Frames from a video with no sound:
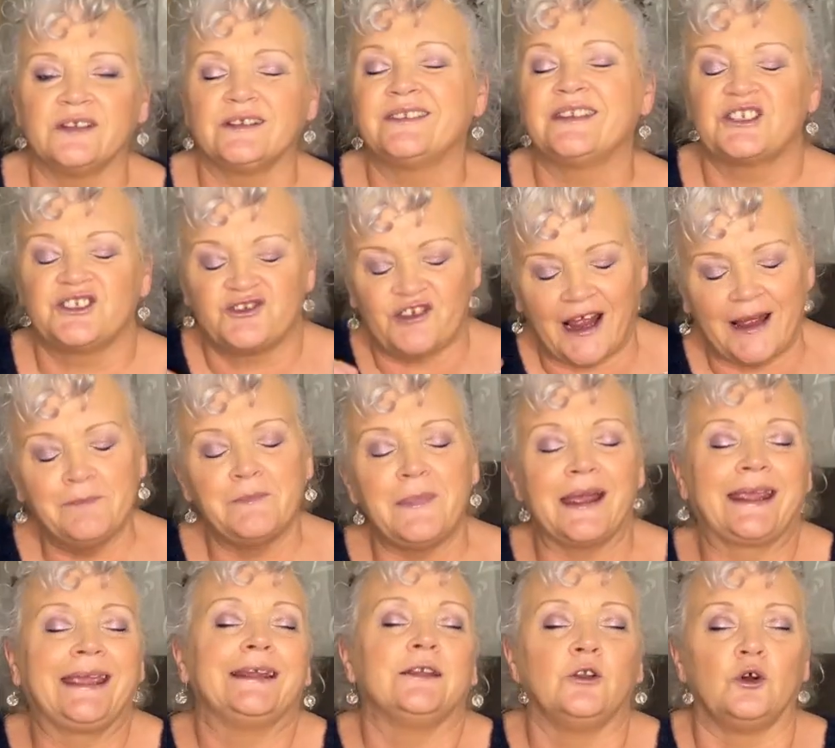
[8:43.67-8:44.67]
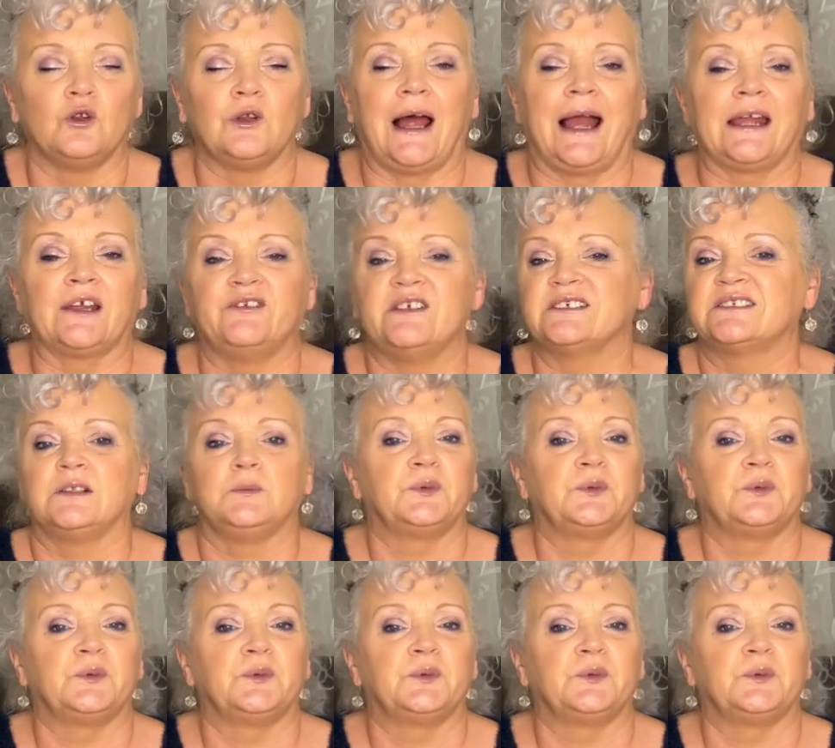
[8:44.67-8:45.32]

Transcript: to try and make it look like crystal,